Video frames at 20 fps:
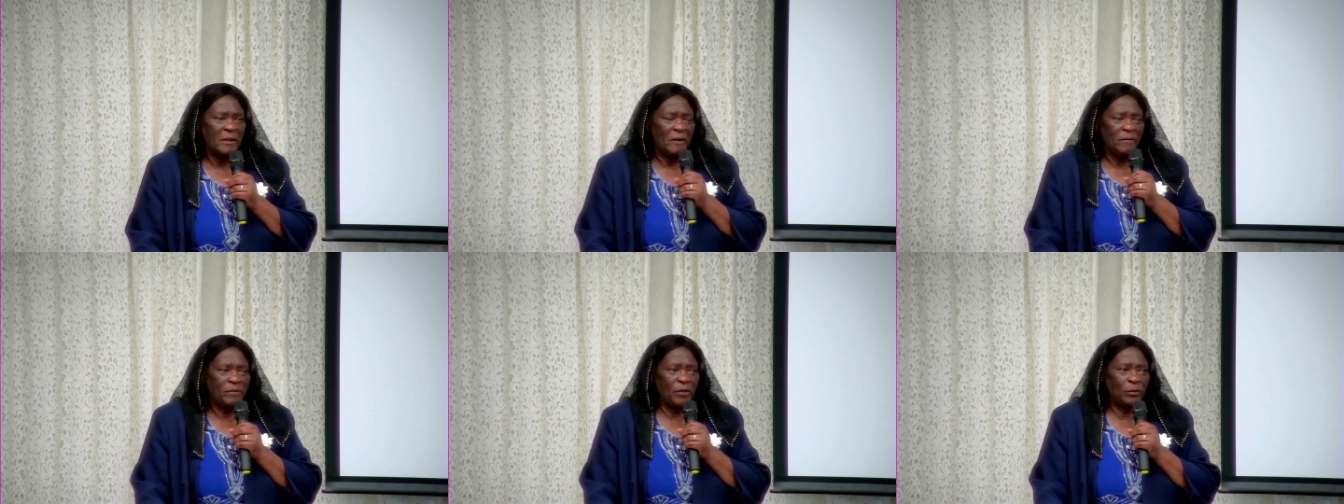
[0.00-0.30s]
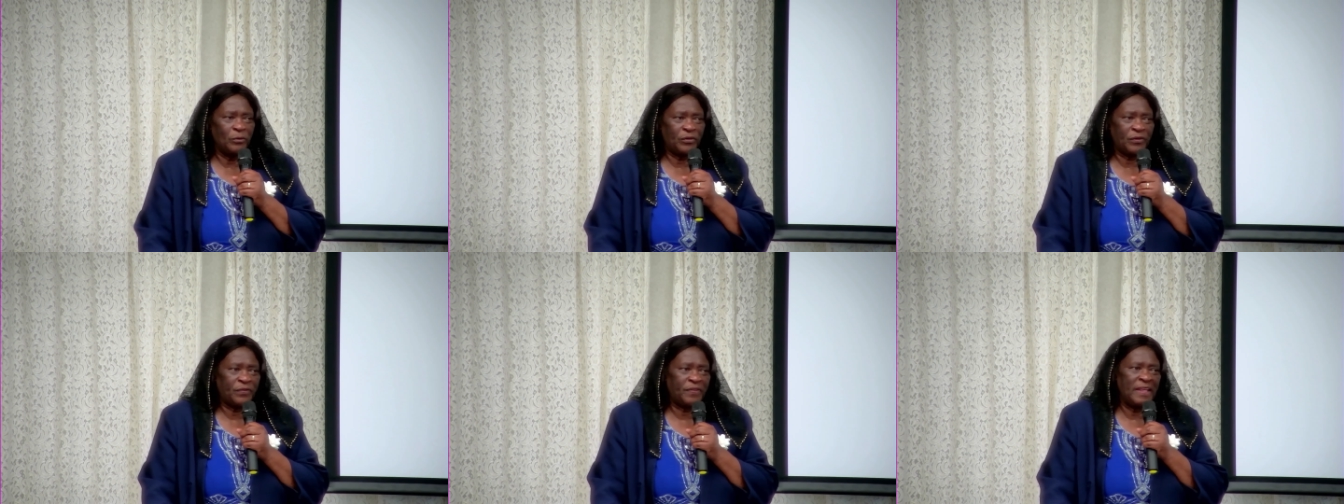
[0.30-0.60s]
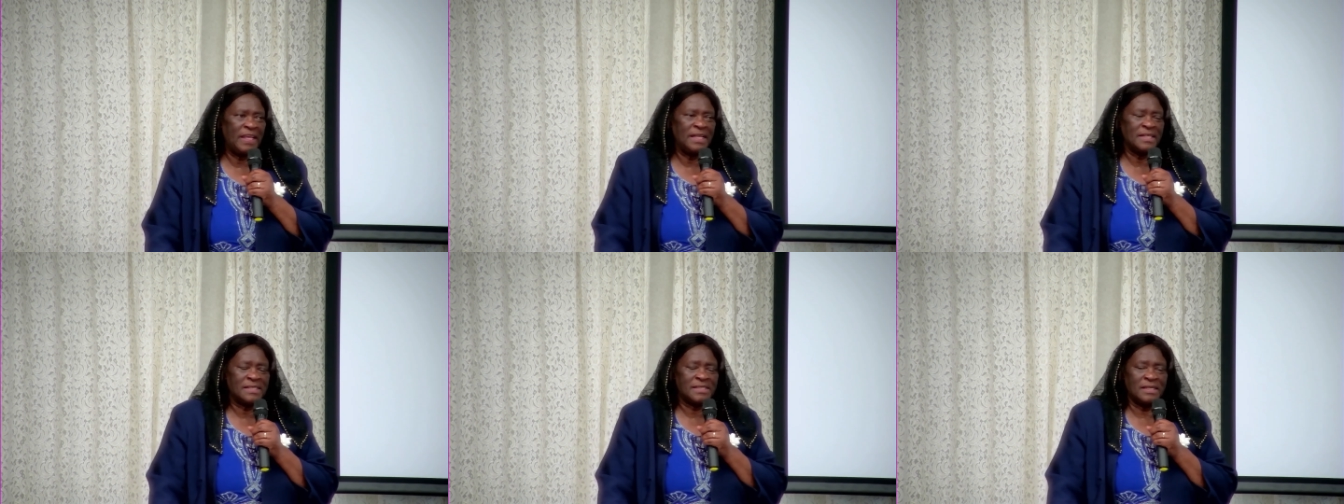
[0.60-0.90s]
Those
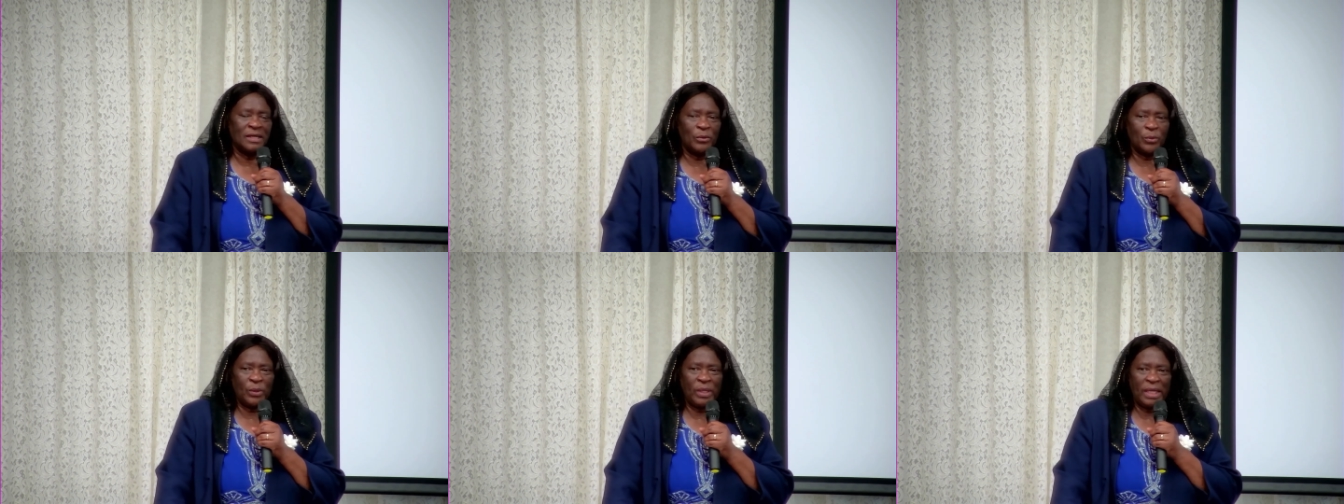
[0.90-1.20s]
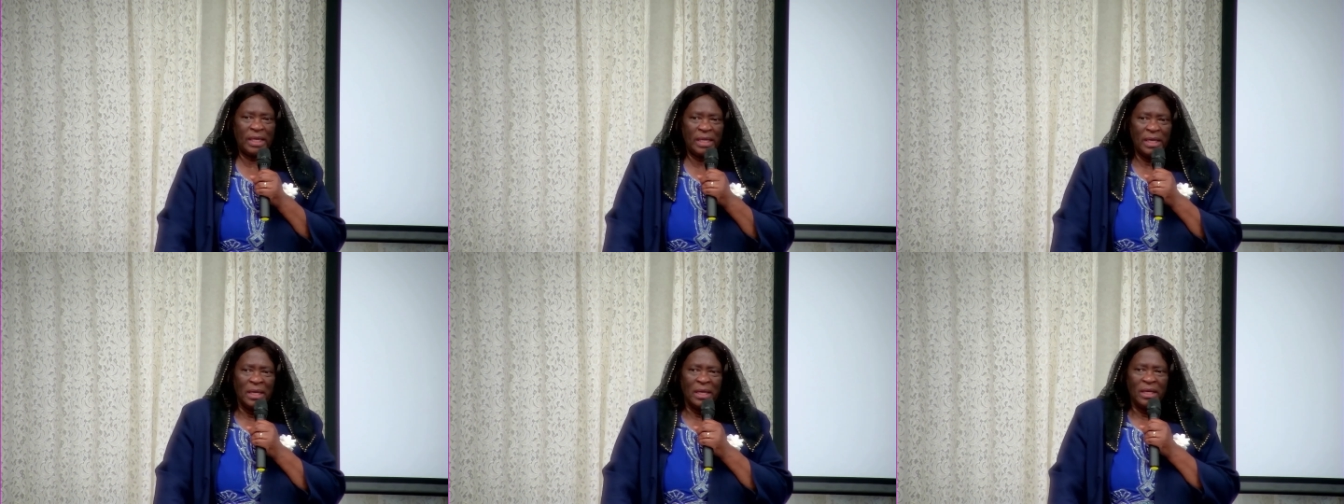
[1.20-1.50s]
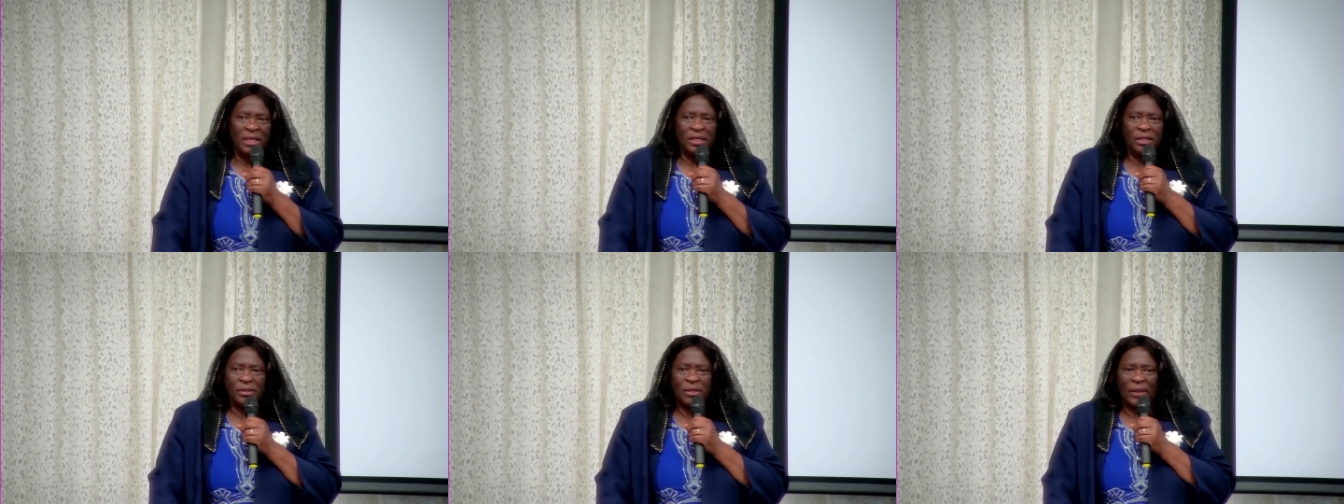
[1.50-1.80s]
things that we,
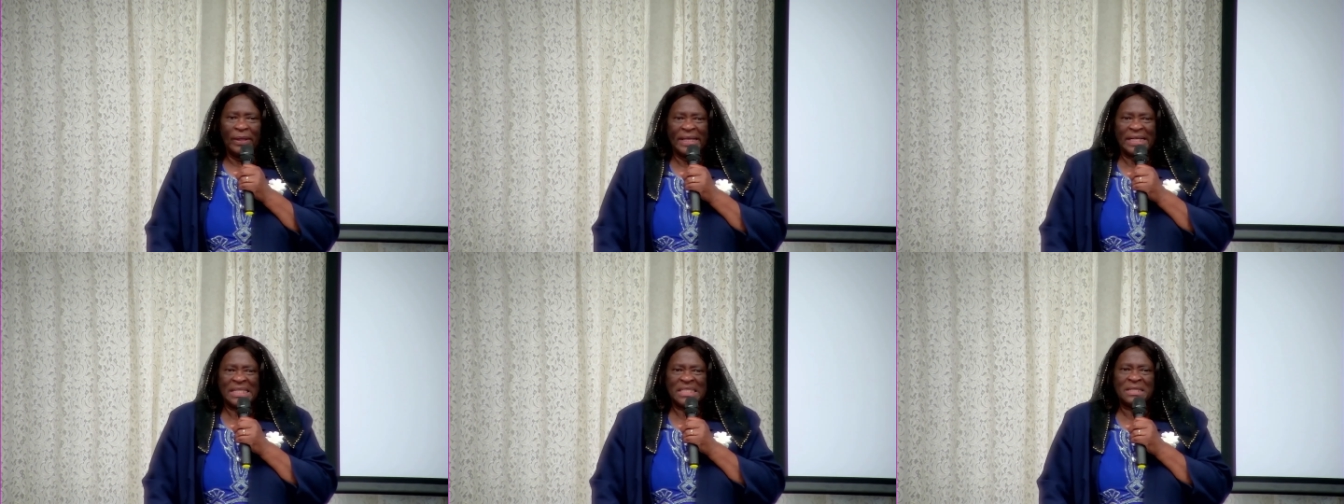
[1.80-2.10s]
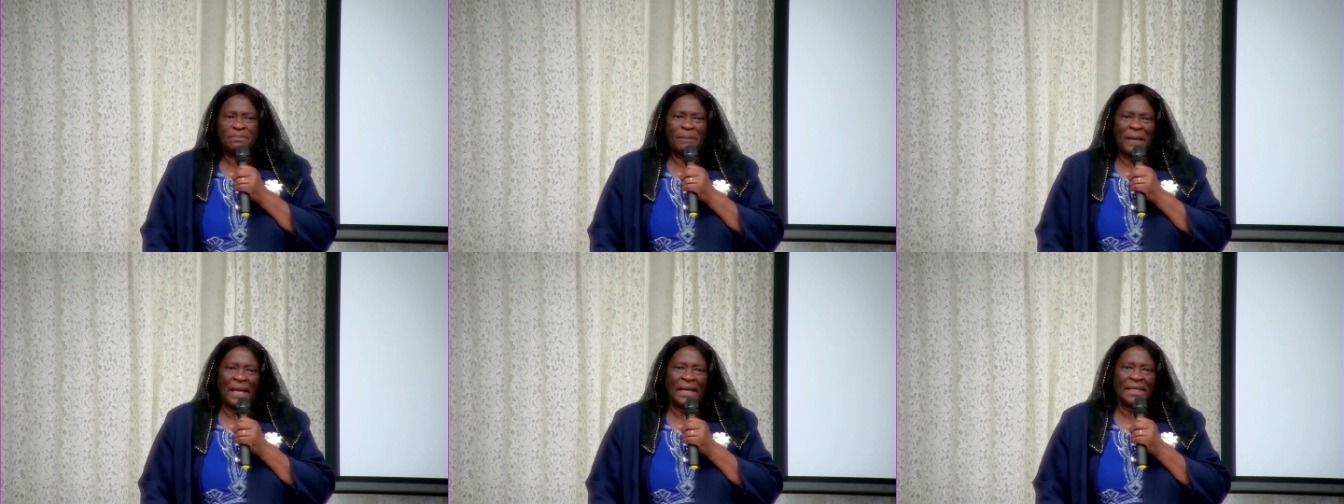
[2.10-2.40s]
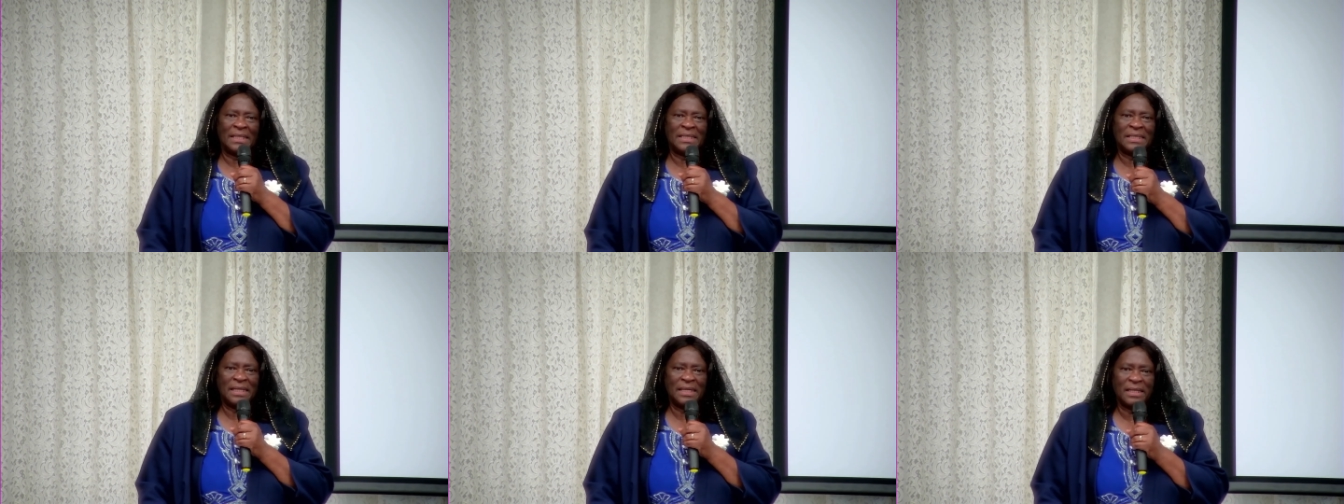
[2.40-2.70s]
you know,
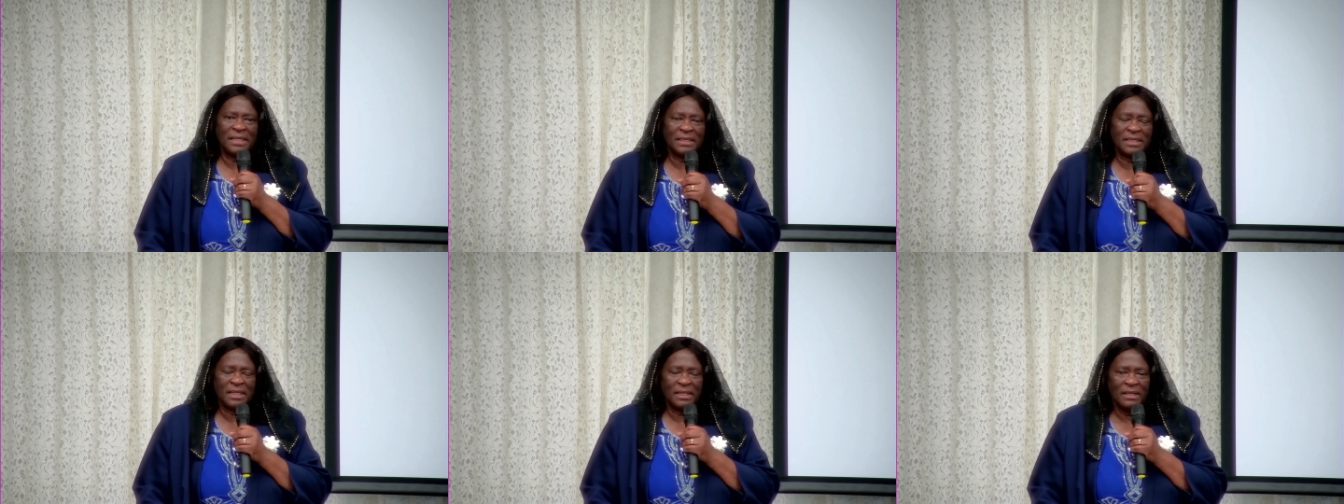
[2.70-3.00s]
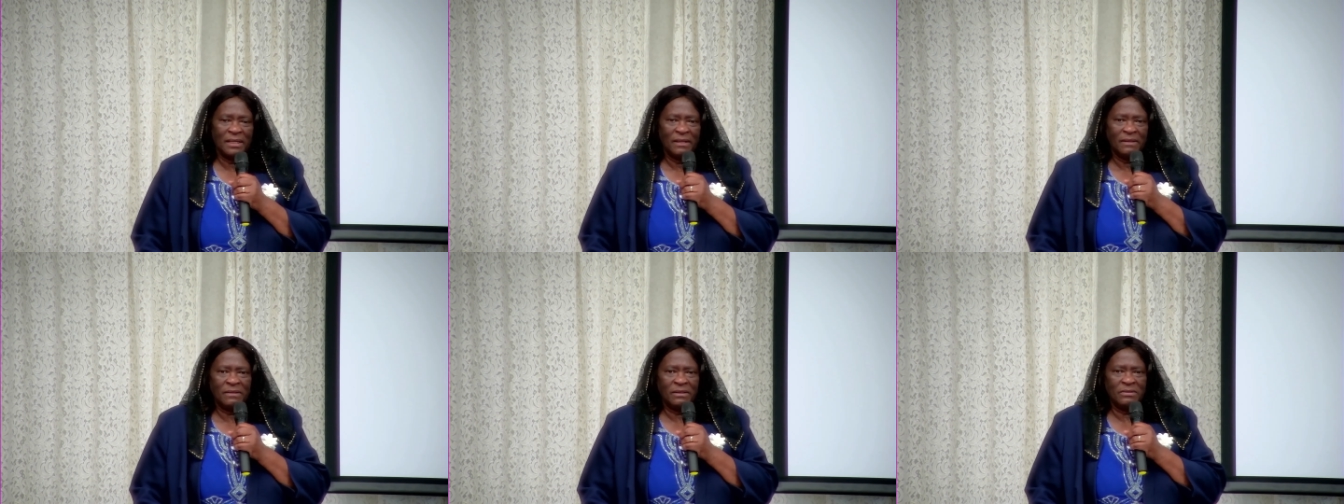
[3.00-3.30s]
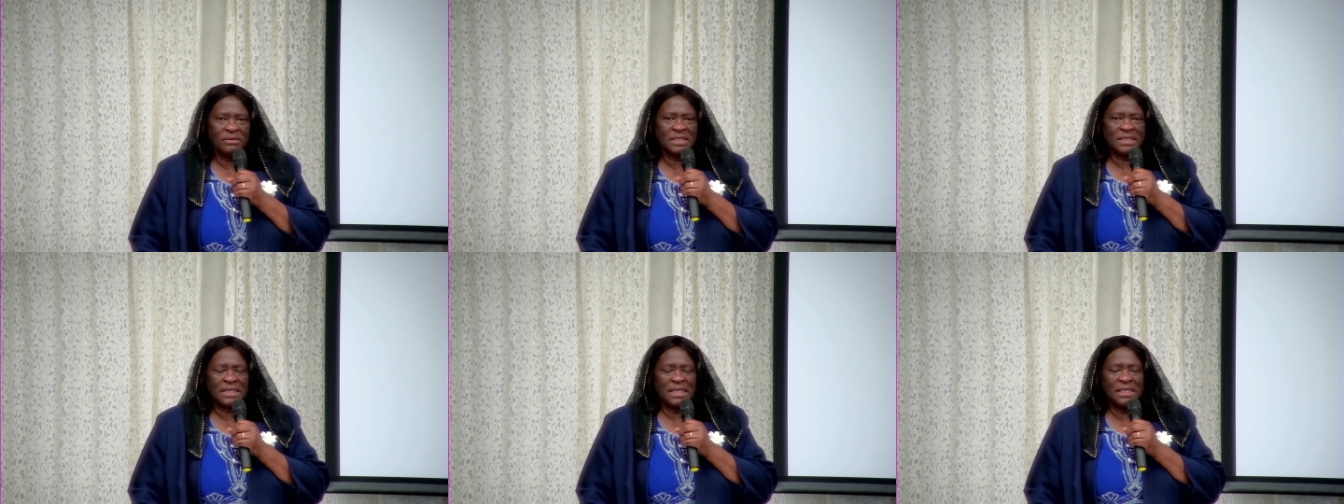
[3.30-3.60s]
expected
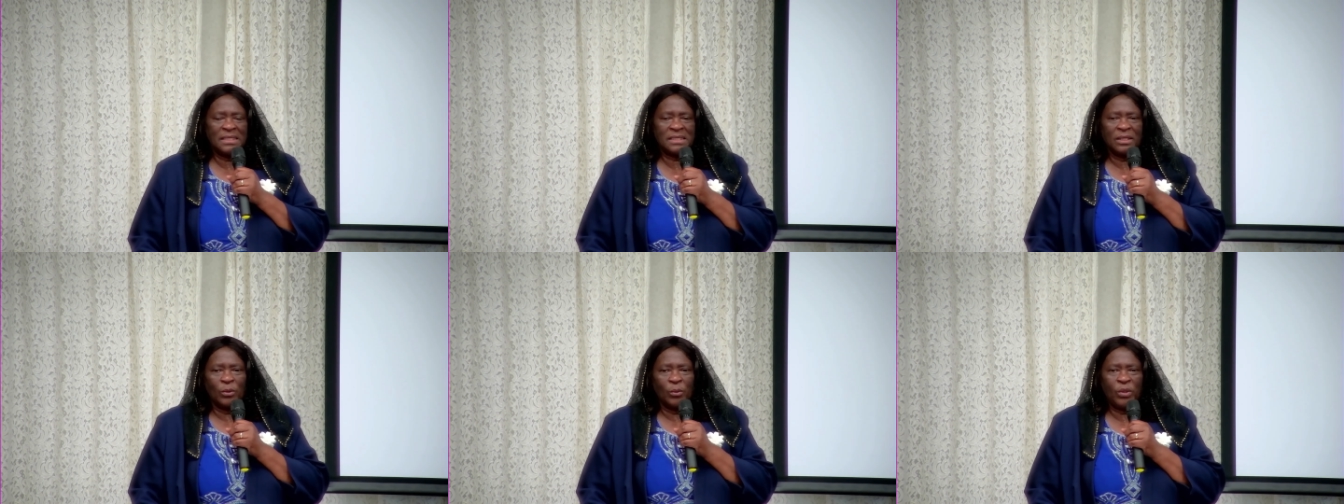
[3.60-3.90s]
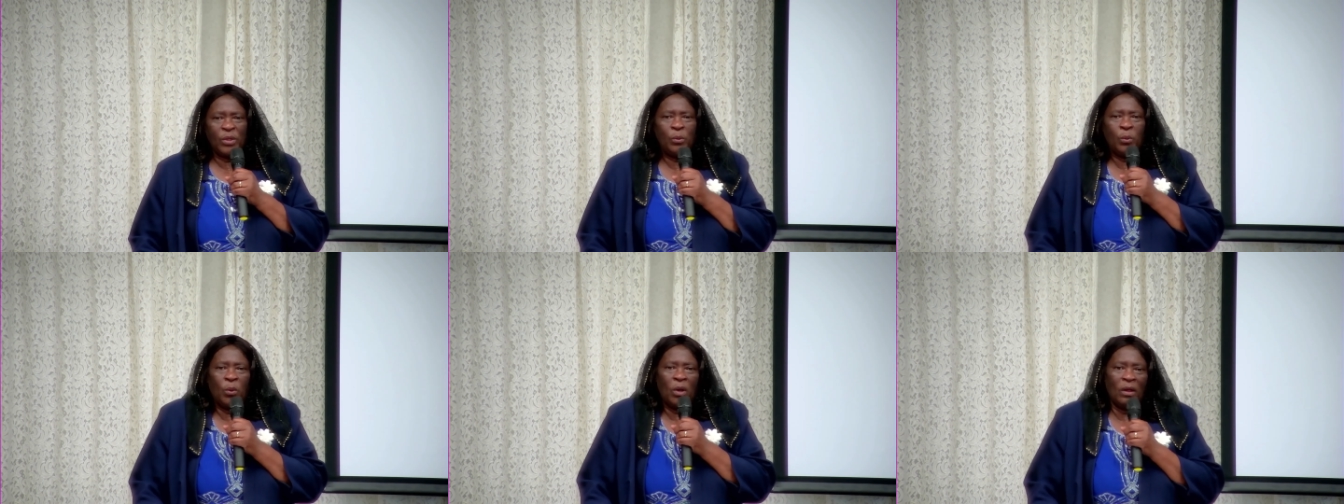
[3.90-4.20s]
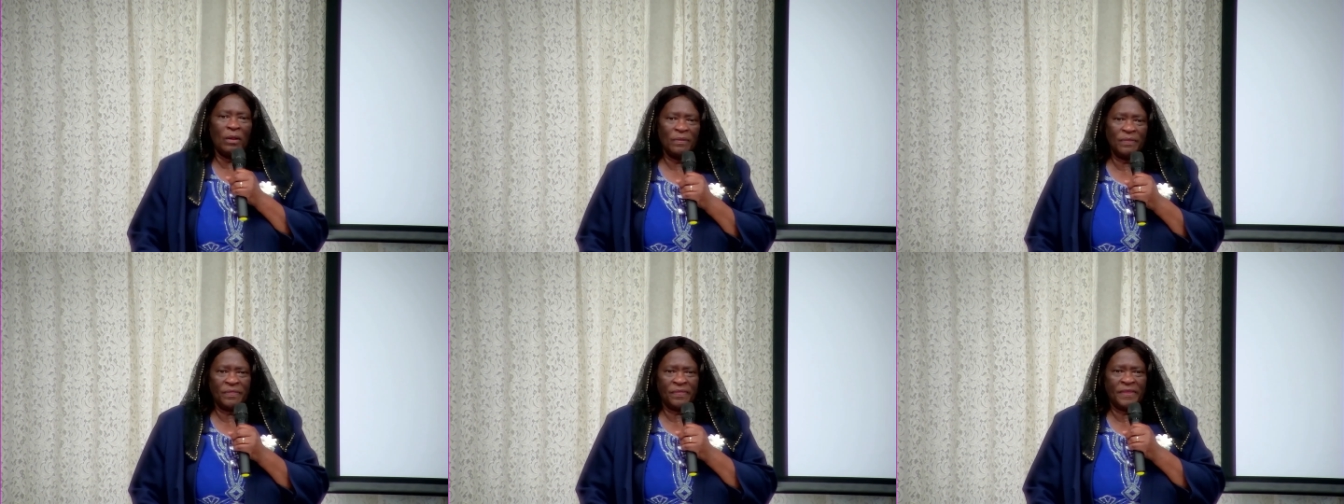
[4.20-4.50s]
those things that we
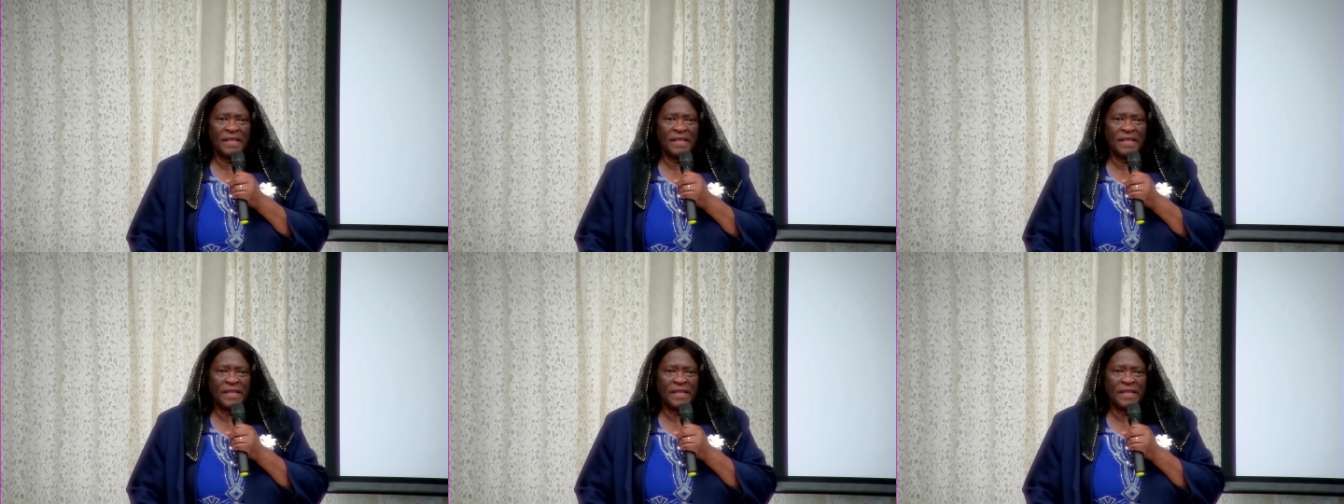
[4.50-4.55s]
want,